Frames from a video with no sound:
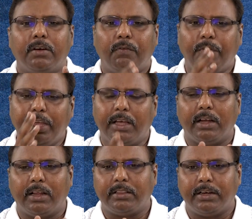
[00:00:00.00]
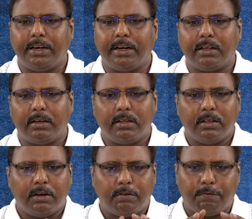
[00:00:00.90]
the data
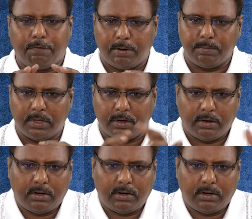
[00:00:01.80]
from the